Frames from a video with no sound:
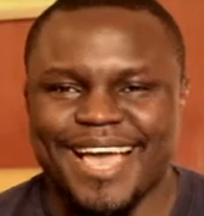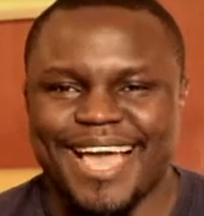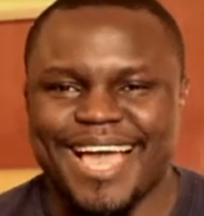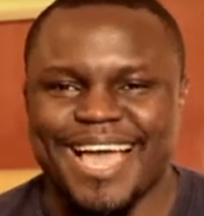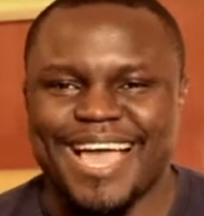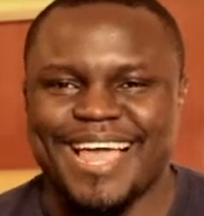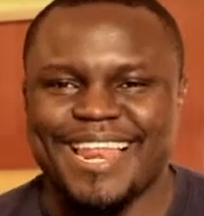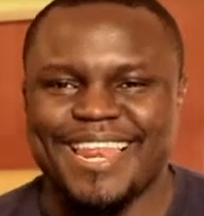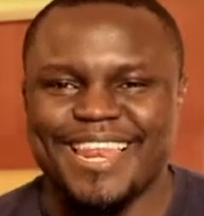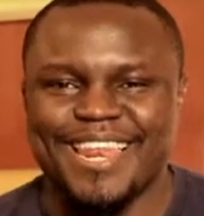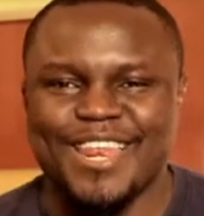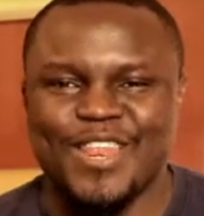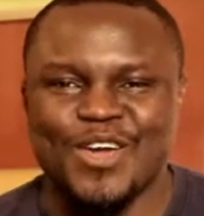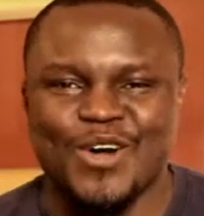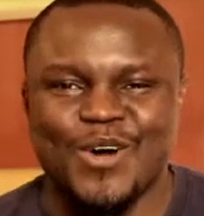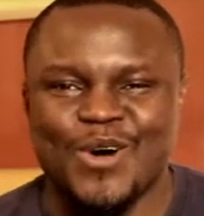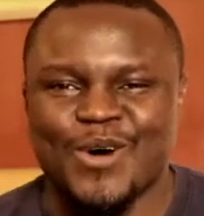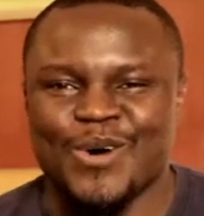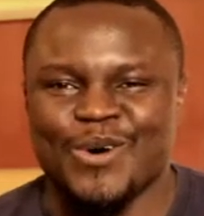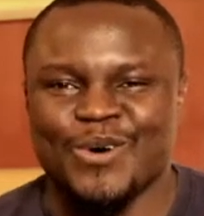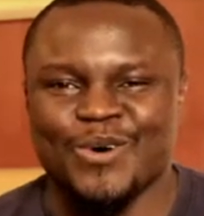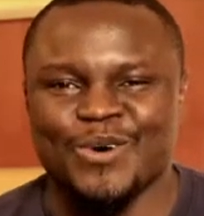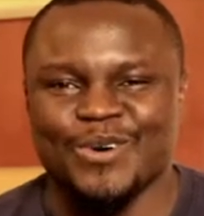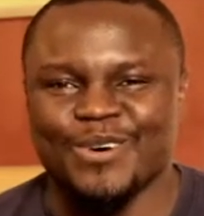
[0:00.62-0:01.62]

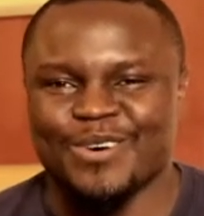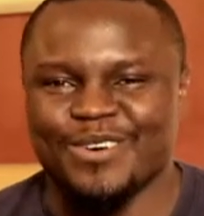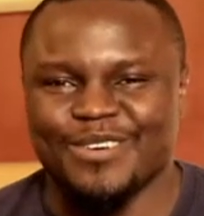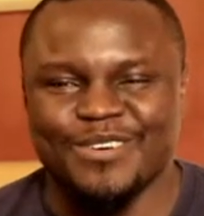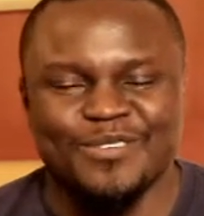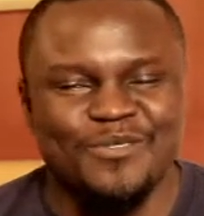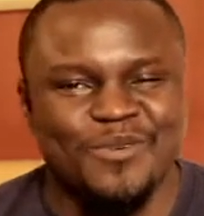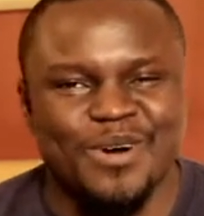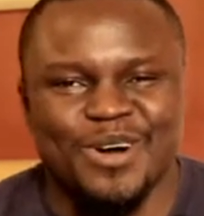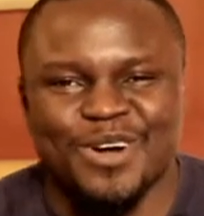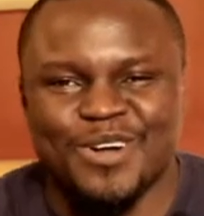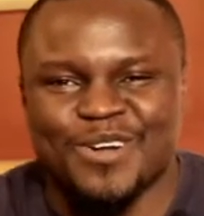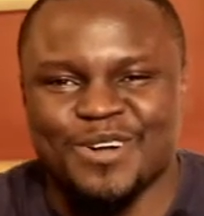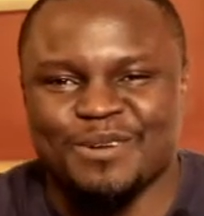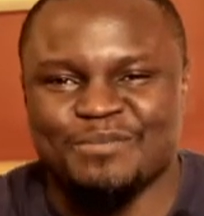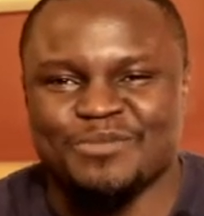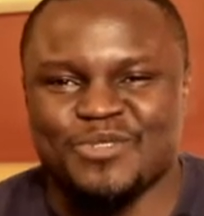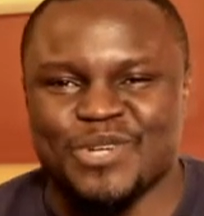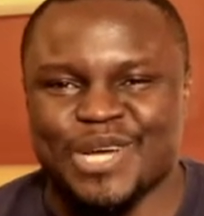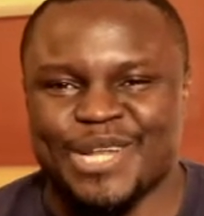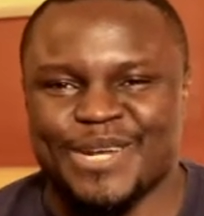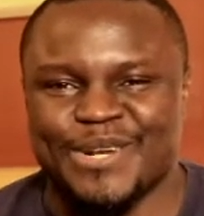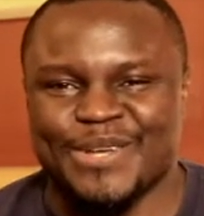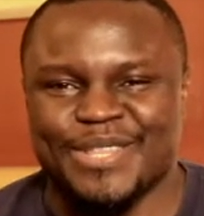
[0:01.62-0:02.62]
Hello!
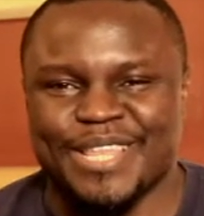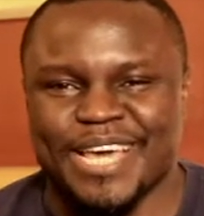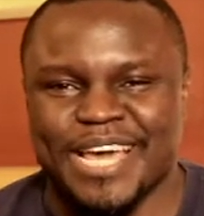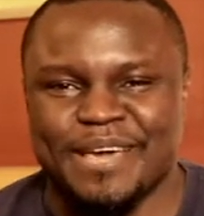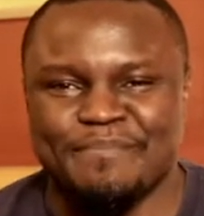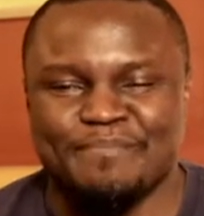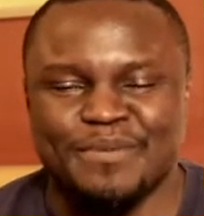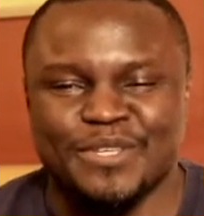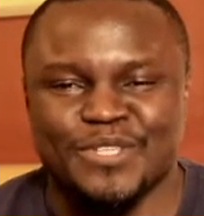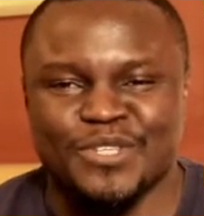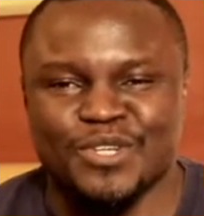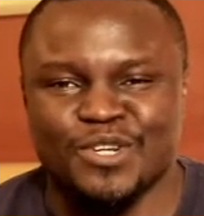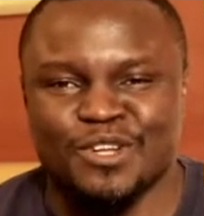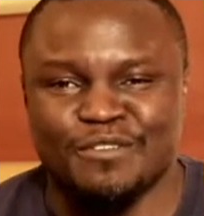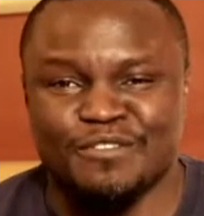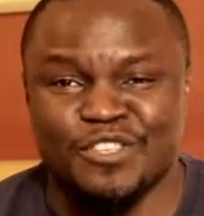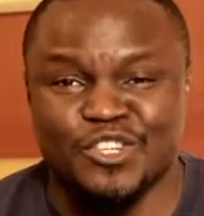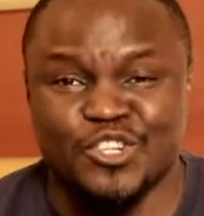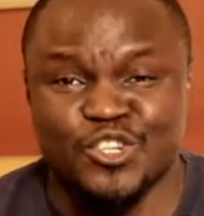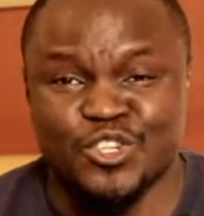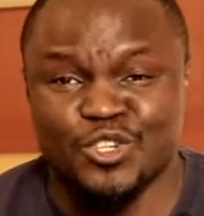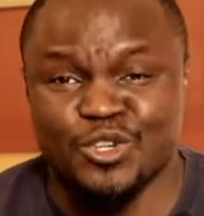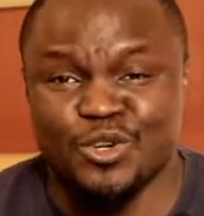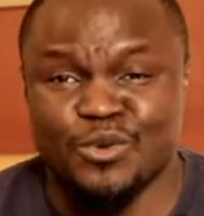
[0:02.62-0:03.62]
Welcome to another episode of
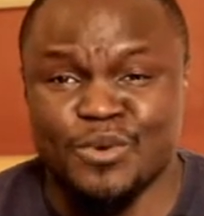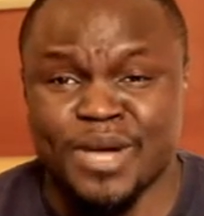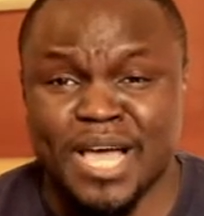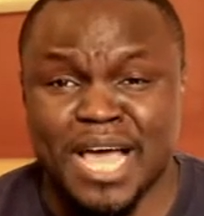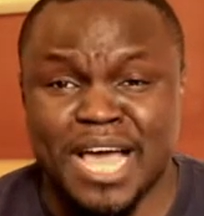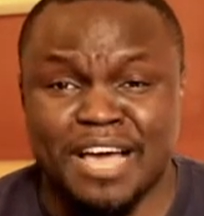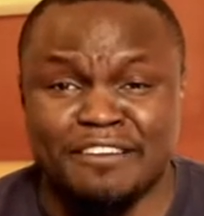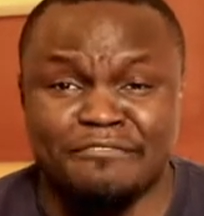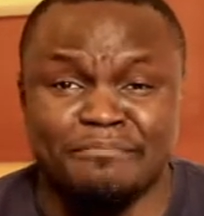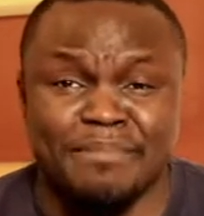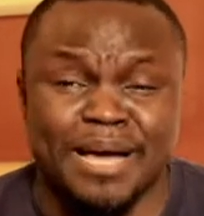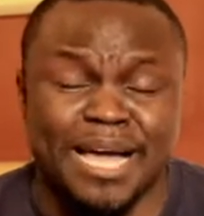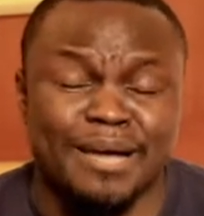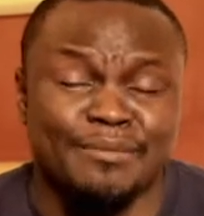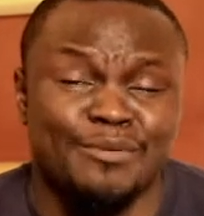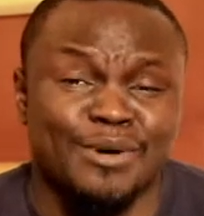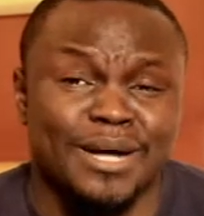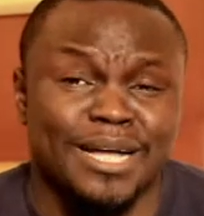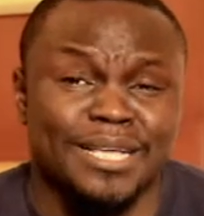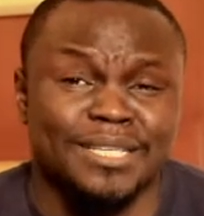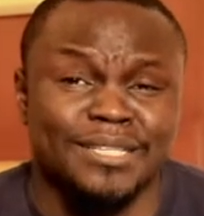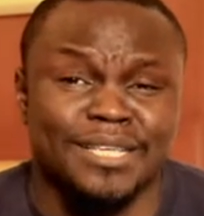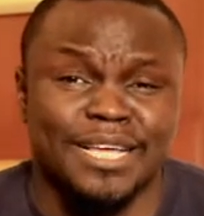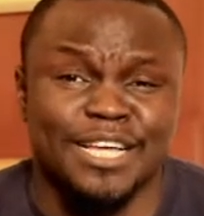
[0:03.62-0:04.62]
the show where I have
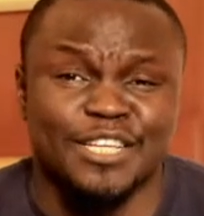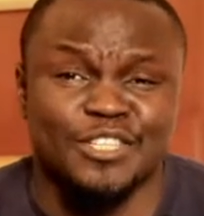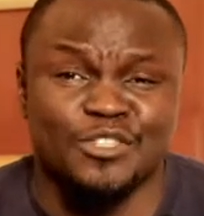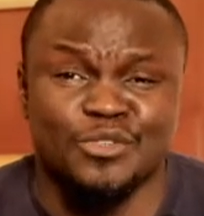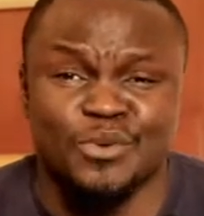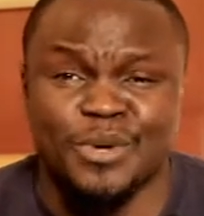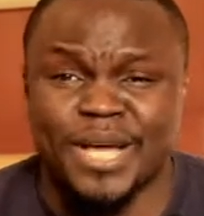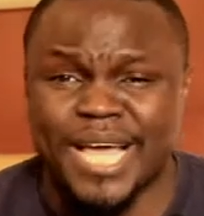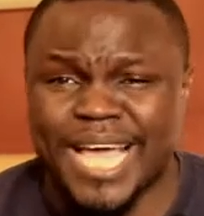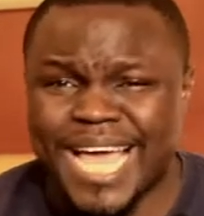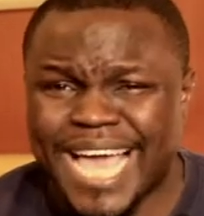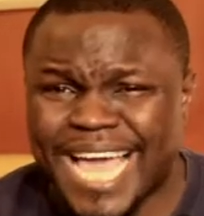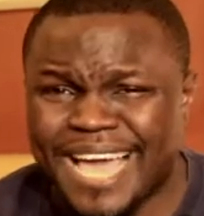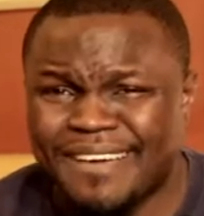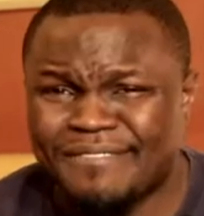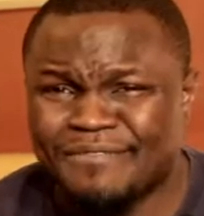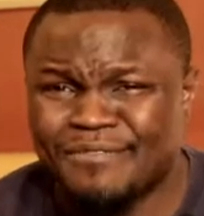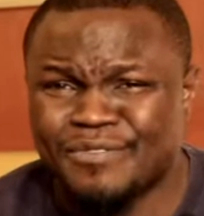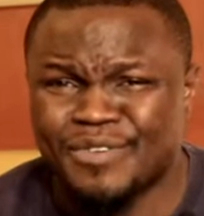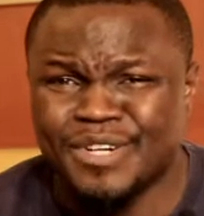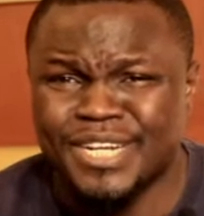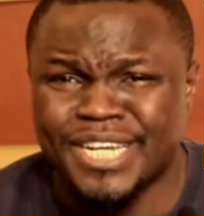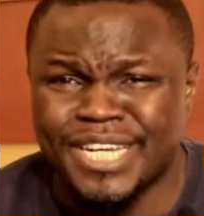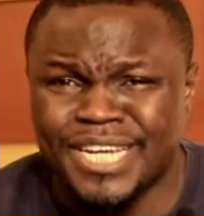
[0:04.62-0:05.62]
Bible answers to
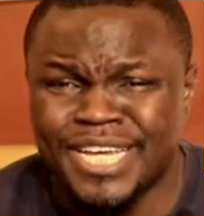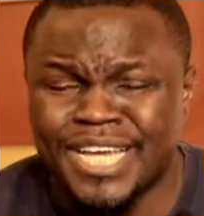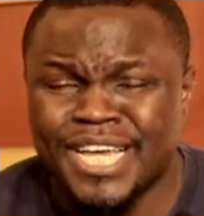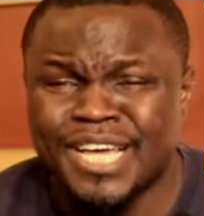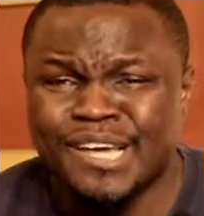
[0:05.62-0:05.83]
every